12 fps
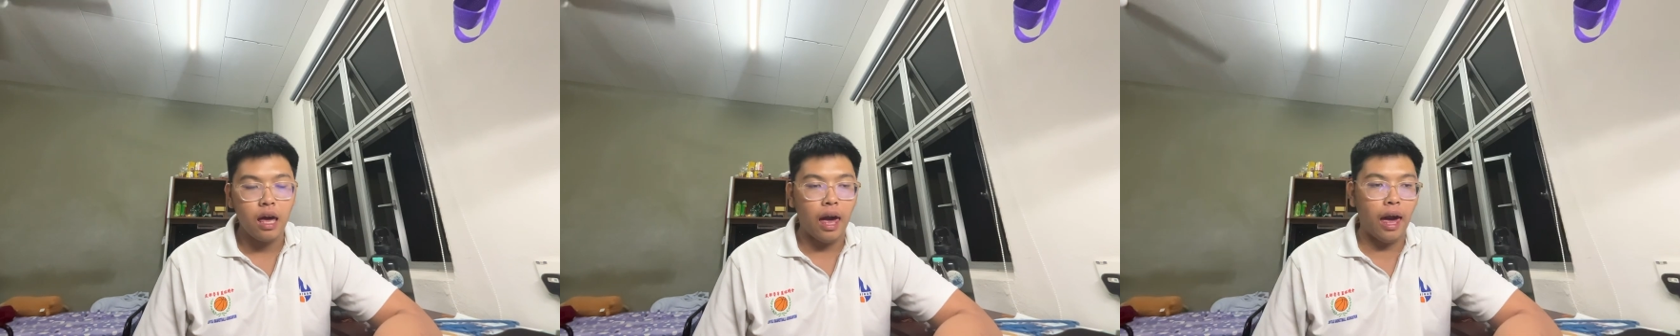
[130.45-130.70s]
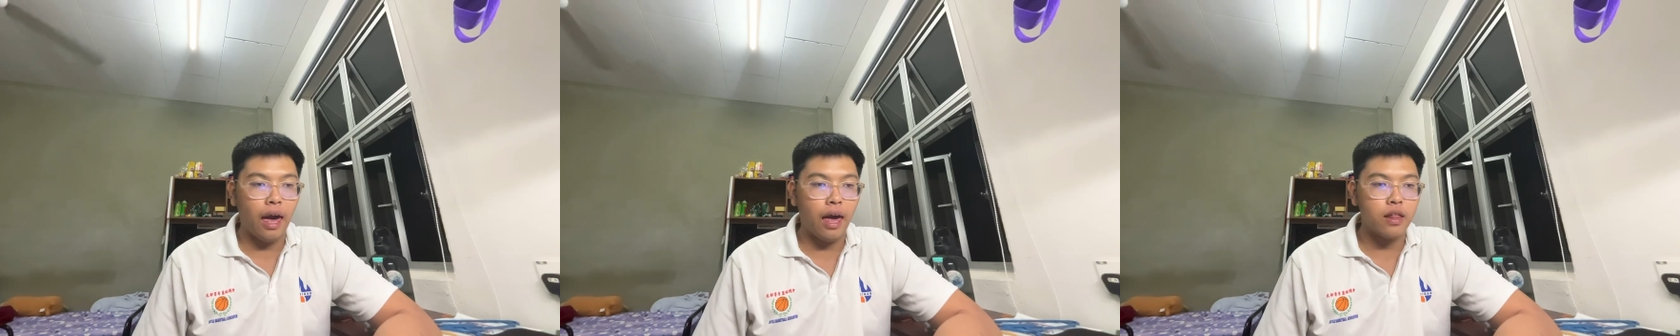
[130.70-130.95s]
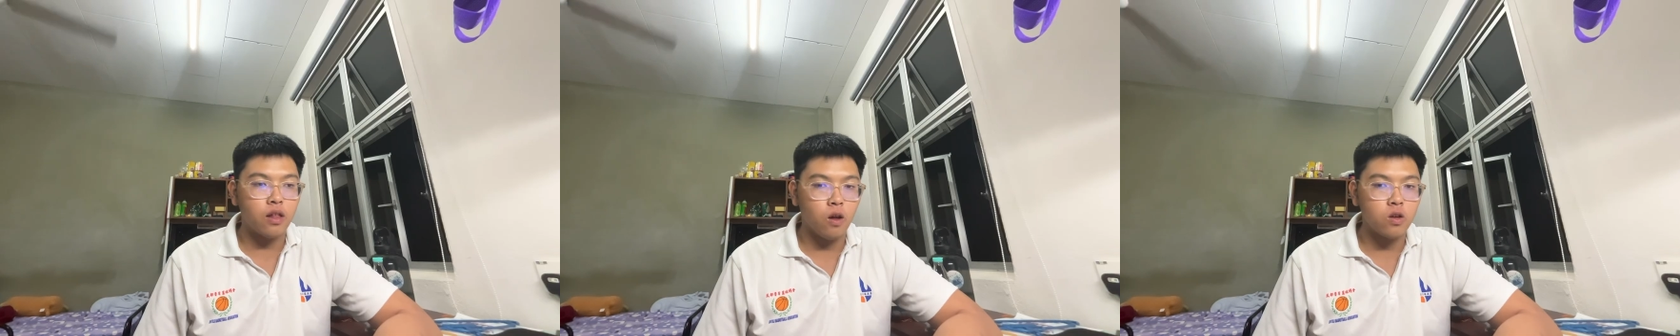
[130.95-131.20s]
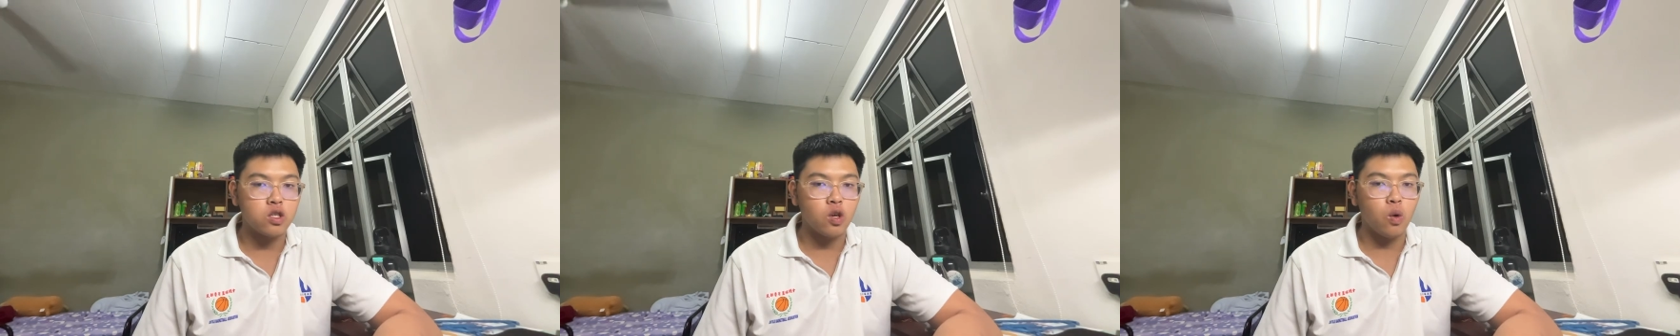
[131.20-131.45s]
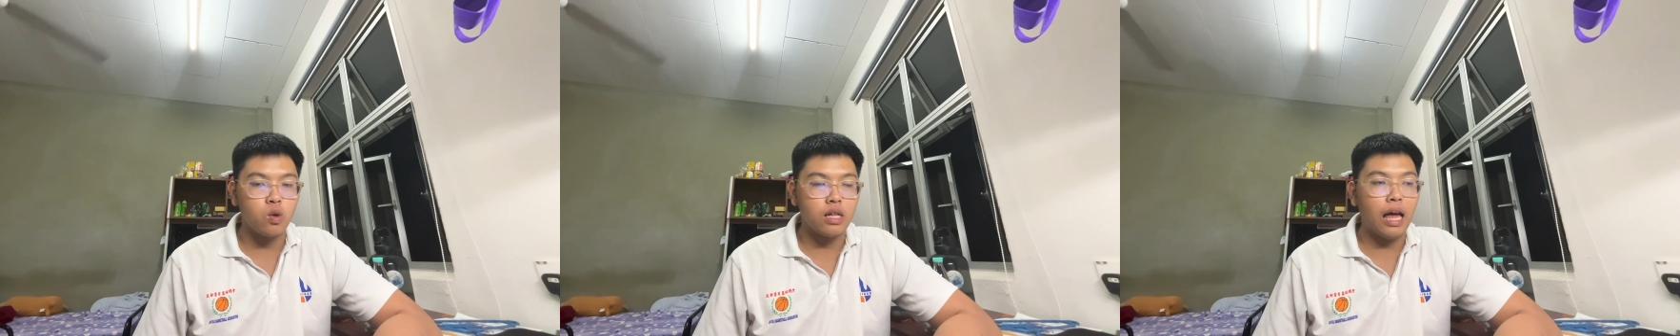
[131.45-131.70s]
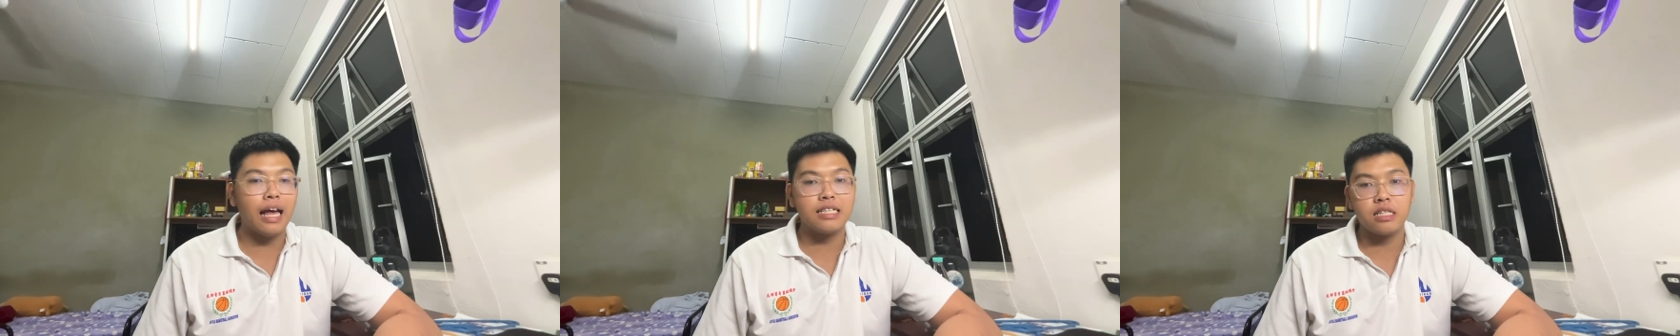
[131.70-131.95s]
and also
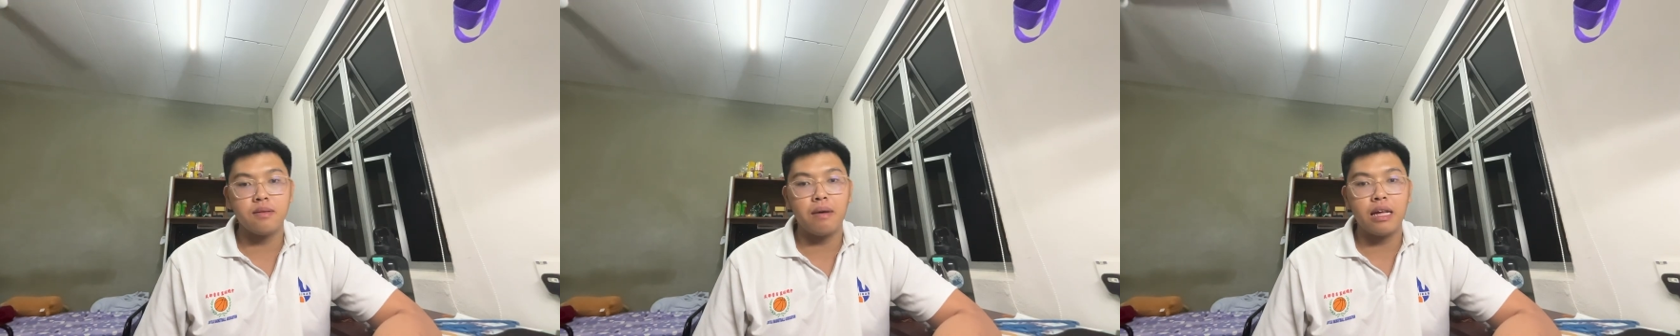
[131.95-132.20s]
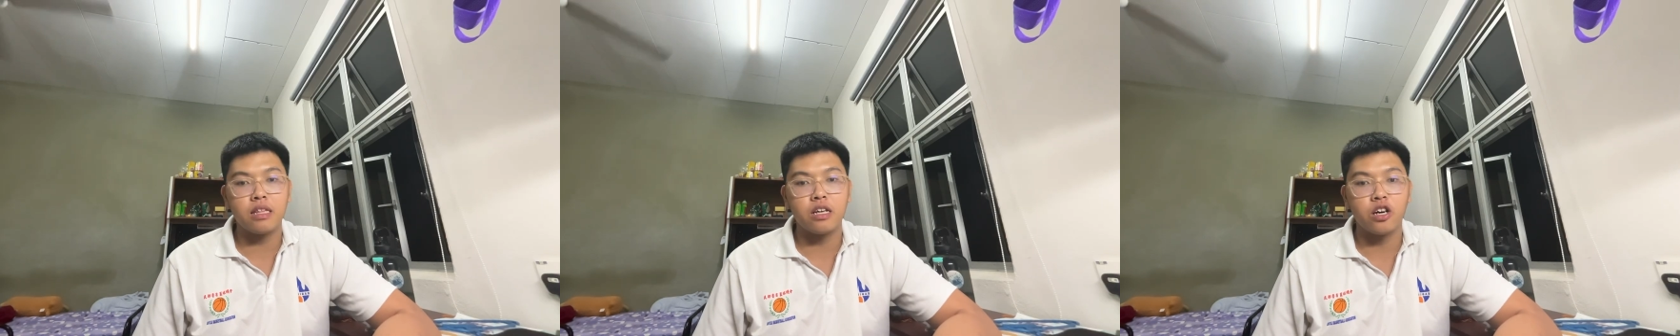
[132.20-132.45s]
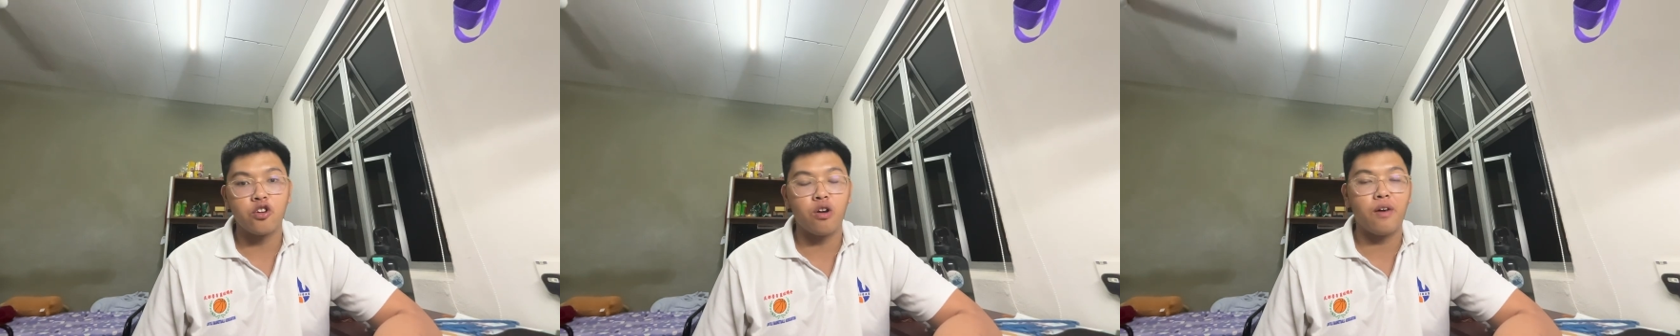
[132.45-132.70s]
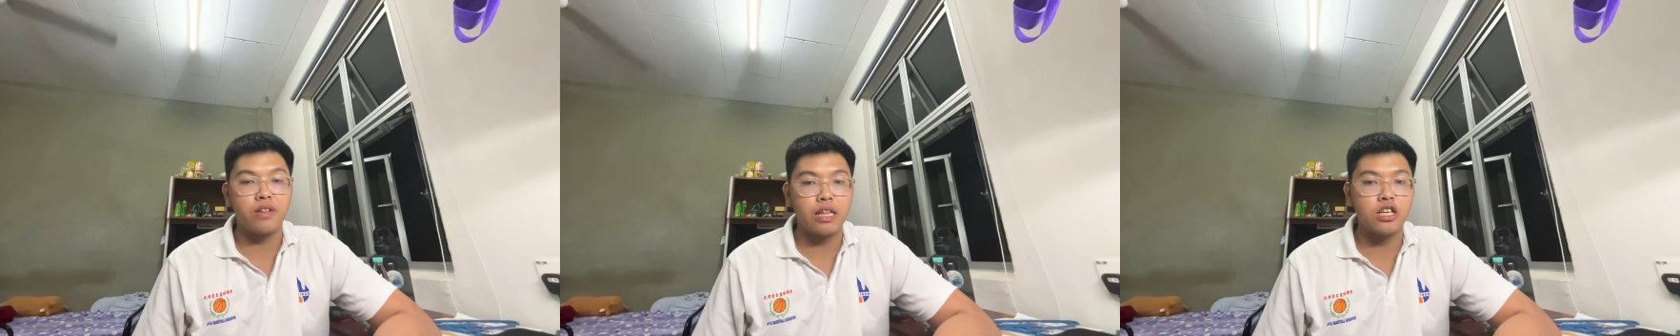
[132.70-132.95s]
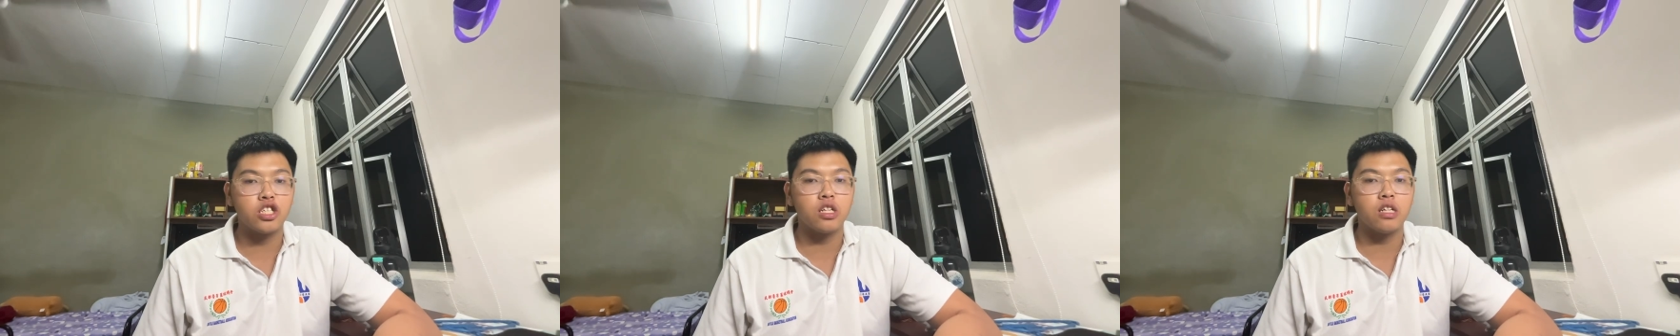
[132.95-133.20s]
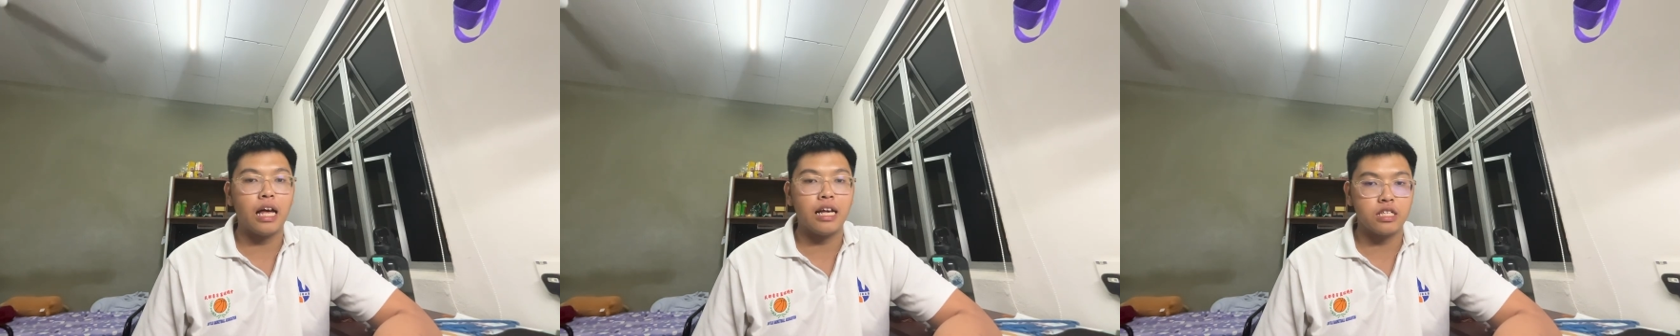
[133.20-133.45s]
estimate the
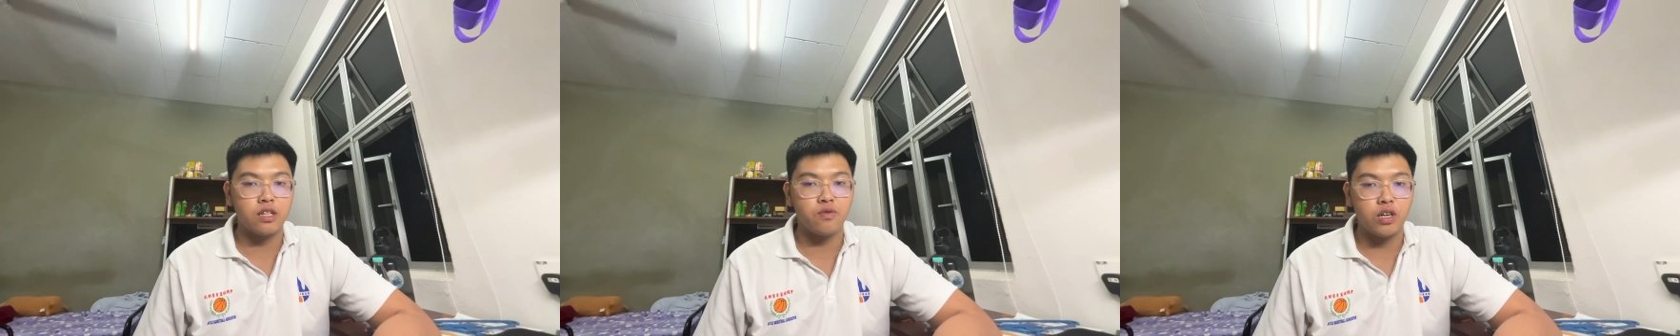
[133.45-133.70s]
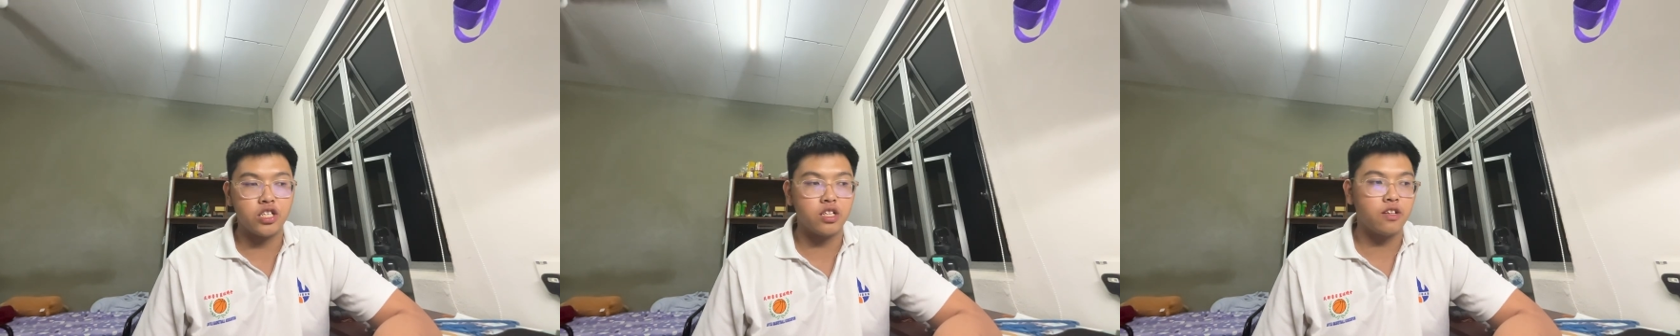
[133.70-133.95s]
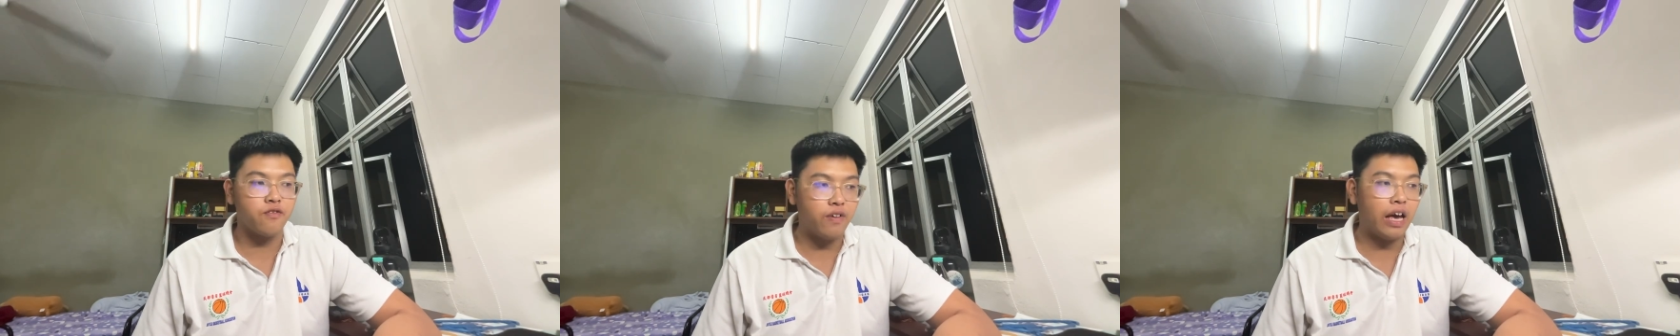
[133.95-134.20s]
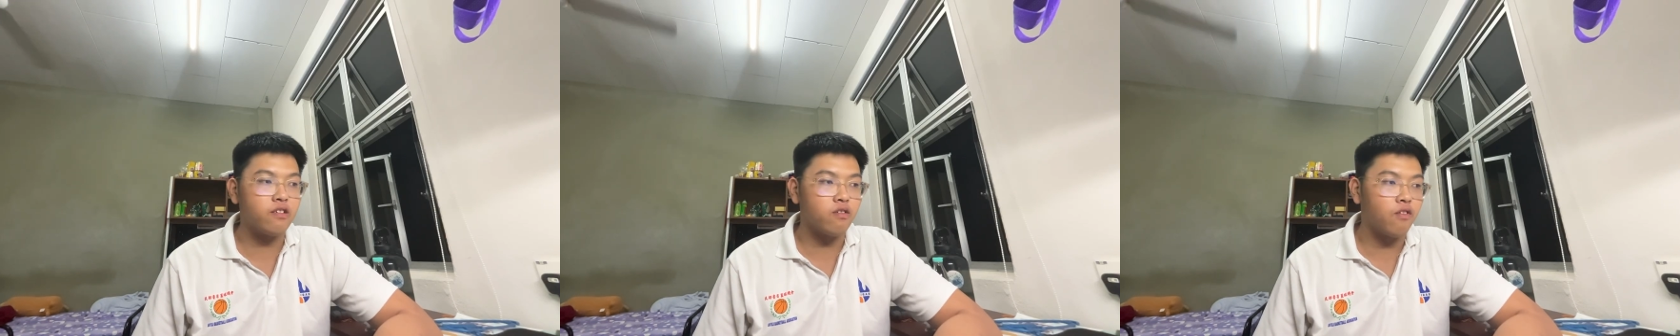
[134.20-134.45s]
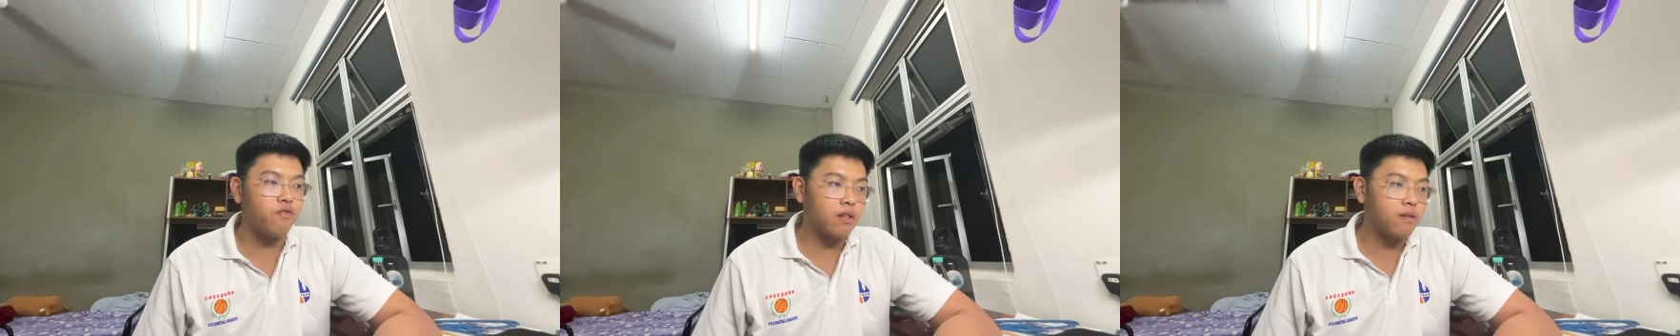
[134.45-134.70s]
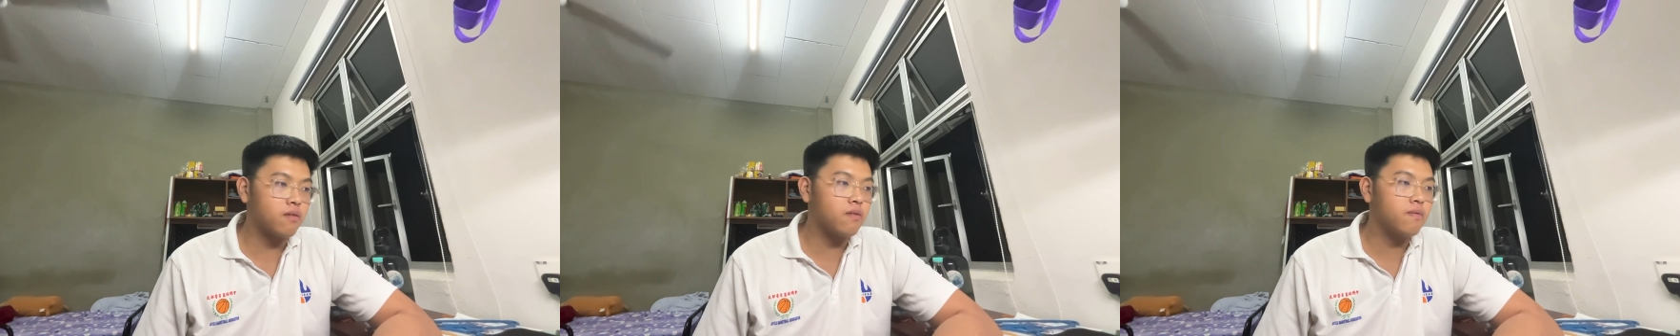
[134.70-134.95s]
gravitational acceleration, the value of it.